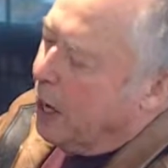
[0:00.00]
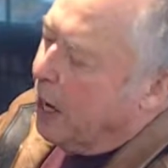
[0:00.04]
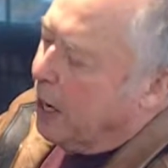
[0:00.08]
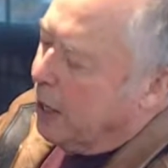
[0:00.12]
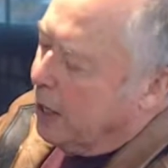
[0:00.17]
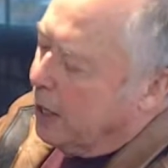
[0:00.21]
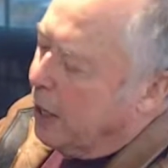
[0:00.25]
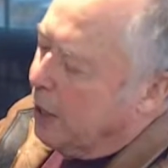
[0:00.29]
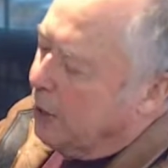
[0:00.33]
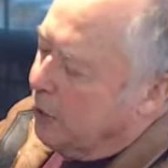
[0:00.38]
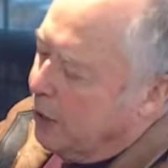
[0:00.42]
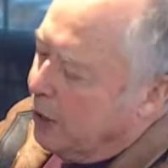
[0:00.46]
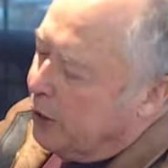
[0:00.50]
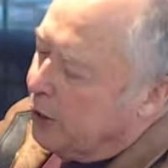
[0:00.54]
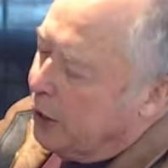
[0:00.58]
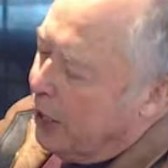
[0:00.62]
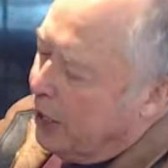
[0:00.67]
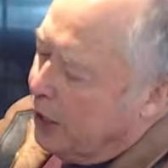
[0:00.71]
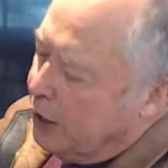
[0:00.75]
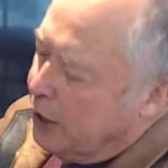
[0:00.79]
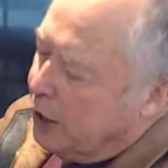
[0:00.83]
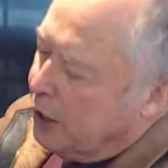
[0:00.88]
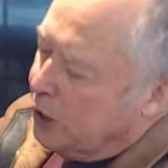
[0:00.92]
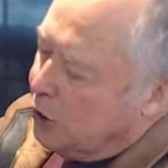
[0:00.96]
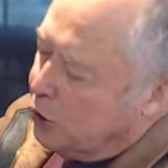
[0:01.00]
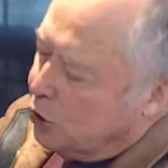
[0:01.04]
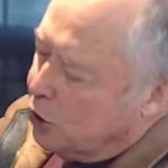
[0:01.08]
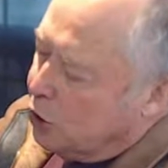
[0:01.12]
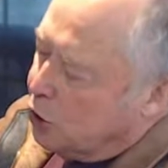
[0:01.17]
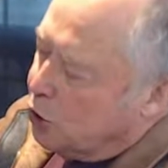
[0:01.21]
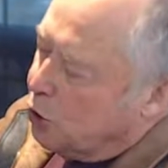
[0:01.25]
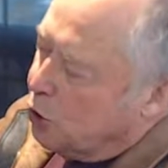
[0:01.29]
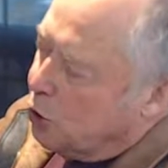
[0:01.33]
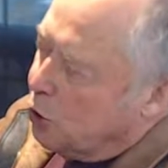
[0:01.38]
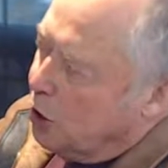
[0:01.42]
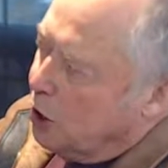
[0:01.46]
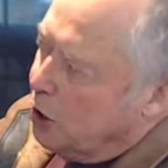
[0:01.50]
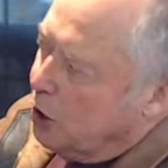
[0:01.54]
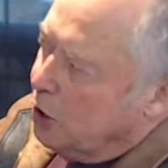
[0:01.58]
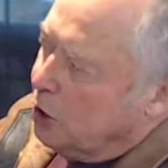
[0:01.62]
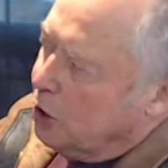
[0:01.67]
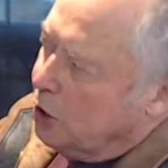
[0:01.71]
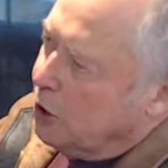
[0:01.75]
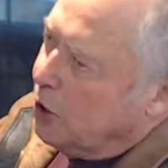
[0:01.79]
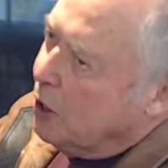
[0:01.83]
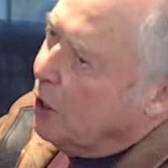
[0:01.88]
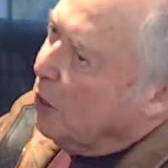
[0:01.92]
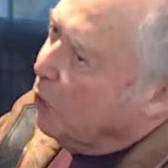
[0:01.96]
I think that needs to
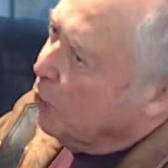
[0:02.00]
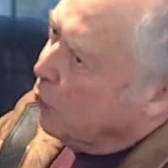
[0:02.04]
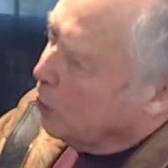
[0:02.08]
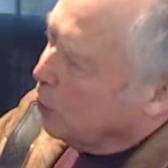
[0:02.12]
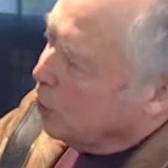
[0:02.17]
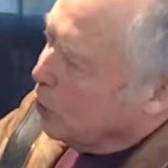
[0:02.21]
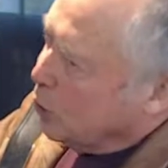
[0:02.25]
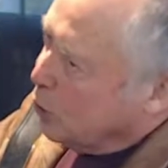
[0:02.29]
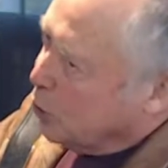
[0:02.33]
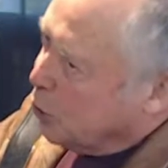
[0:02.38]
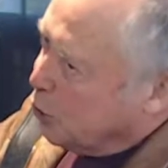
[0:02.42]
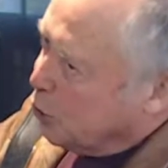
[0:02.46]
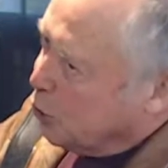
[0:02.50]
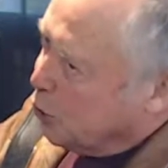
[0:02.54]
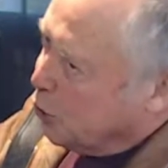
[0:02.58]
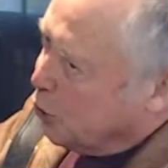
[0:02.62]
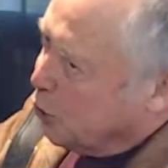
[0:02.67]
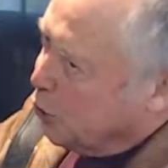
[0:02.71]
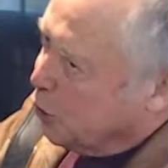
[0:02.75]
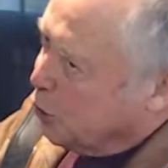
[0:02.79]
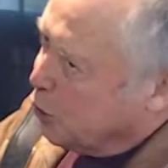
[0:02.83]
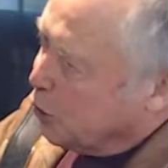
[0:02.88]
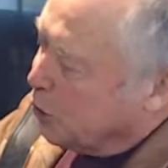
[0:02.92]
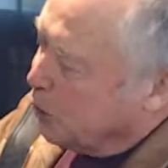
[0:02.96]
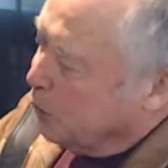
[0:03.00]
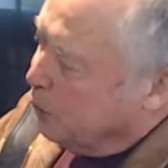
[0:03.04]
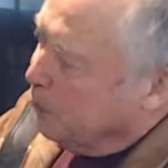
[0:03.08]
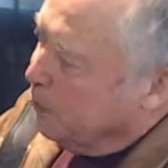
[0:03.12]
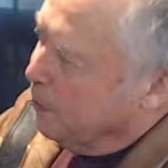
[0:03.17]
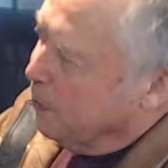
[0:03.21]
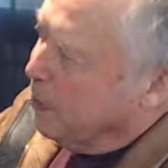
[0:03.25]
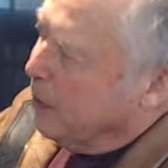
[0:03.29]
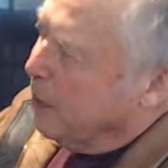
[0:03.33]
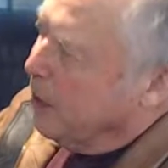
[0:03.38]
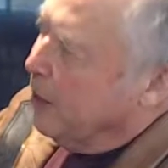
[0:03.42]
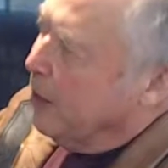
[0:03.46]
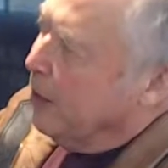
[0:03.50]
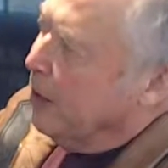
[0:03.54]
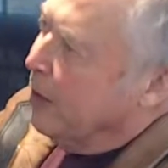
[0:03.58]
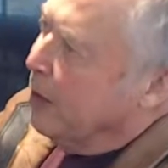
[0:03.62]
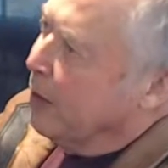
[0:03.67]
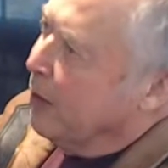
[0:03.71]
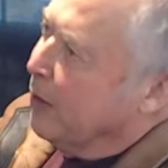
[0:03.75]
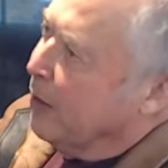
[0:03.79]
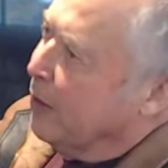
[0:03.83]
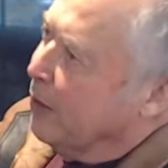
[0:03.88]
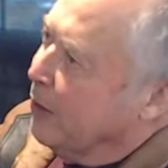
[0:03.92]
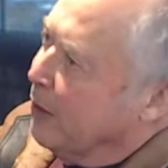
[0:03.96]
change. There is a system
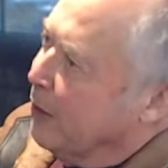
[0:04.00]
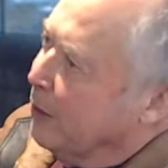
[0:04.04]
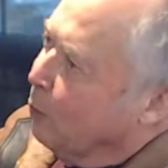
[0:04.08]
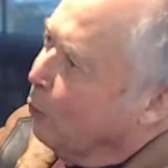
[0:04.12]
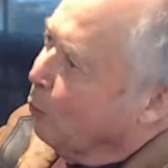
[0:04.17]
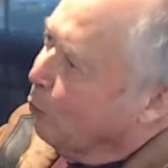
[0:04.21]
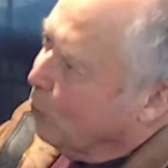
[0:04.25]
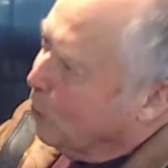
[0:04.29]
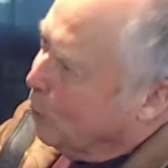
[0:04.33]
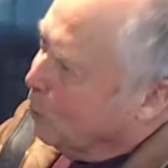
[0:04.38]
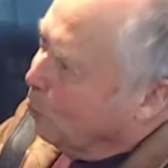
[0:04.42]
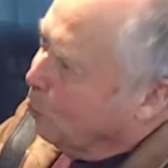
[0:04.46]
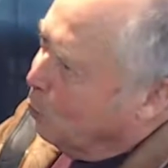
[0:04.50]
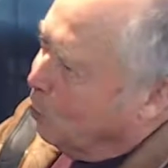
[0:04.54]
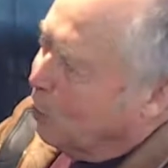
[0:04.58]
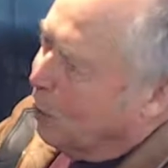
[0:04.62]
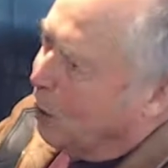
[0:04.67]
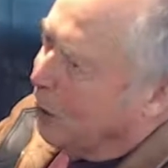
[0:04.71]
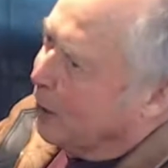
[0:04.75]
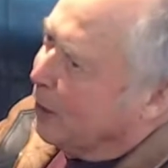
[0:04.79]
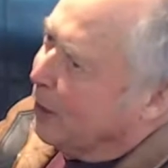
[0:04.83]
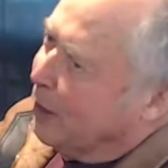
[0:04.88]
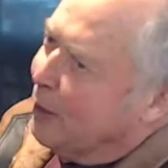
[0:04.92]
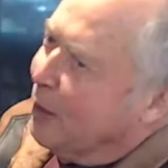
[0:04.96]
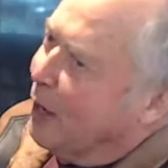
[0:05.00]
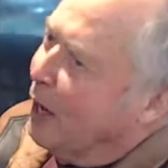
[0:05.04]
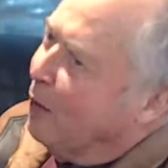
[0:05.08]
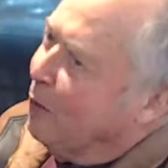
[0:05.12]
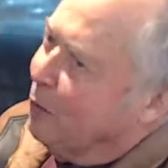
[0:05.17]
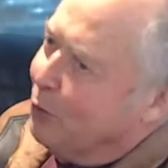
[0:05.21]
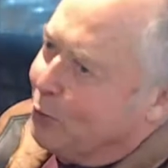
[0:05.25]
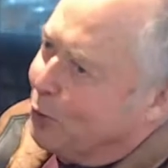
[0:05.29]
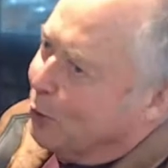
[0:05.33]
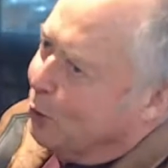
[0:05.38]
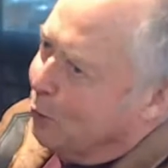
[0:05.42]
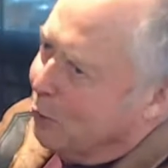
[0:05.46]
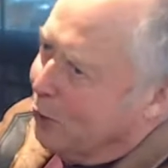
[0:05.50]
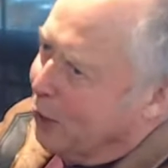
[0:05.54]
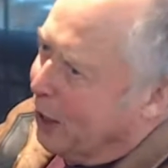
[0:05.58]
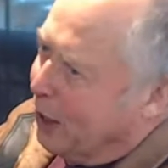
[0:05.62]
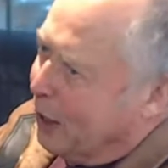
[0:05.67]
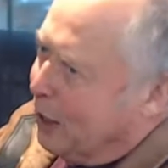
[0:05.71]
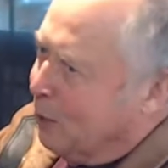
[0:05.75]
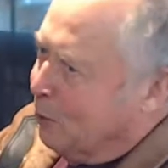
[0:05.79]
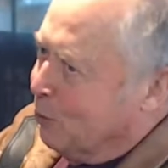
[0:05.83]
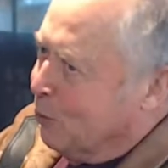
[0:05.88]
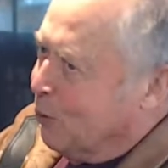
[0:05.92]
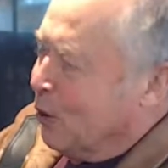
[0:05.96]
that would work, and I threw
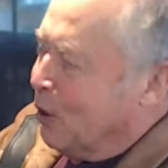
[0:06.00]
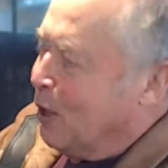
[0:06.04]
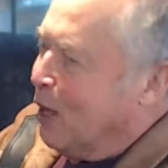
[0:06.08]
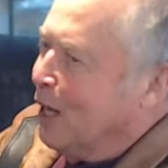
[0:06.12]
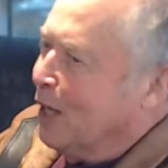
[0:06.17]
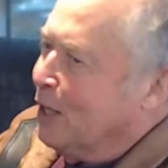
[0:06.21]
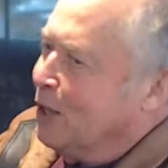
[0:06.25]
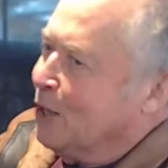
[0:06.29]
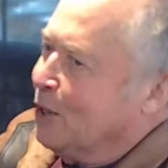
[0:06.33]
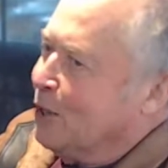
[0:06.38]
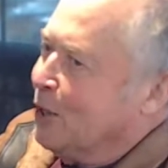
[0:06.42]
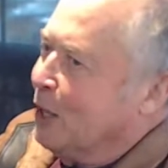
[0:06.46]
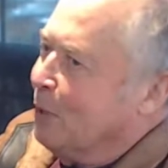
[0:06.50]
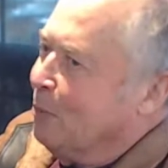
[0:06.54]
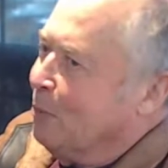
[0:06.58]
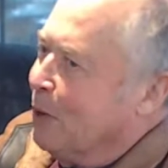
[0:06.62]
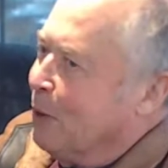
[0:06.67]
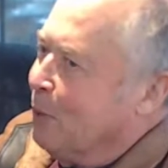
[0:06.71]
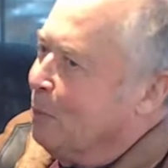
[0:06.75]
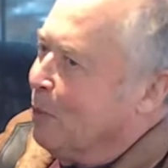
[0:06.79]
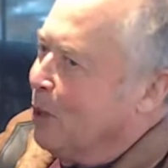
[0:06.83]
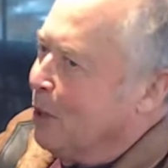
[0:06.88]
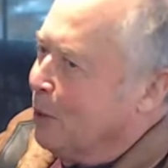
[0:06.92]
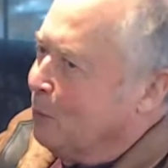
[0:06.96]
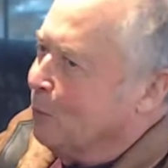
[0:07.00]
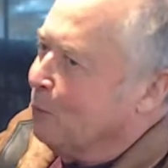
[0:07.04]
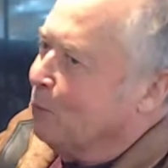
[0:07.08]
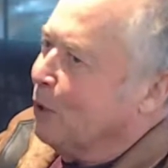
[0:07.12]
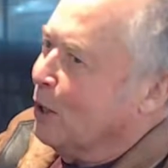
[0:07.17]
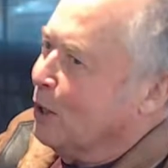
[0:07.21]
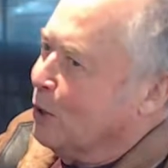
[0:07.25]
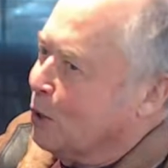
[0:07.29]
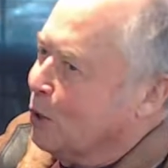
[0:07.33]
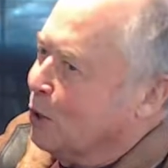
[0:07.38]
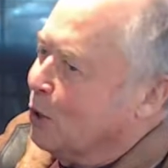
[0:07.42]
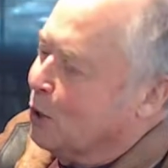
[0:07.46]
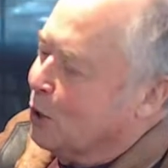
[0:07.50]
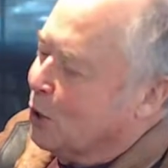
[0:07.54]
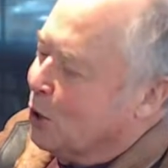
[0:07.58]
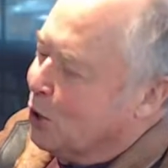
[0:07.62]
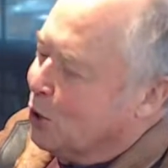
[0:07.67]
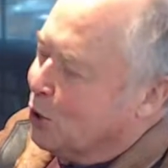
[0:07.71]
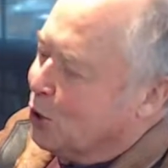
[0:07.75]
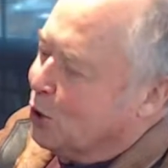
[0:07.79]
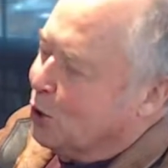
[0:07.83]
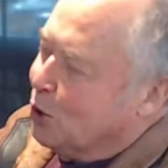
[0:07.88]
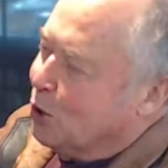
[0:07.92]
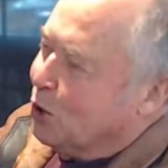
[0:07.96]
that out the last time I made
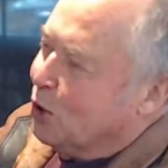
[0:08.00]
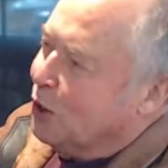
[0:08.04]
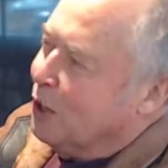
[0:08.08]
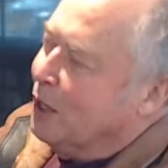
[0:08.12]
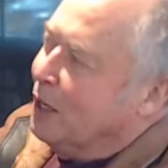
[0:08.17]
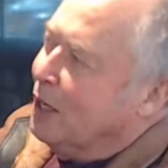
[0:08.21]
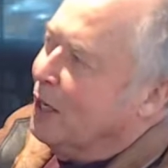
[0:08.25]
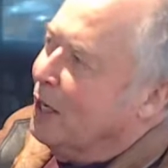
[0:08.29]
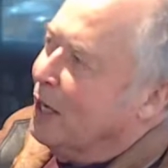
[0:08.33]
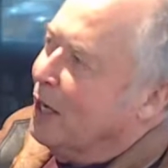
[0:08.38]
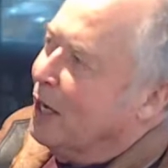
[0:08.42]
presentations.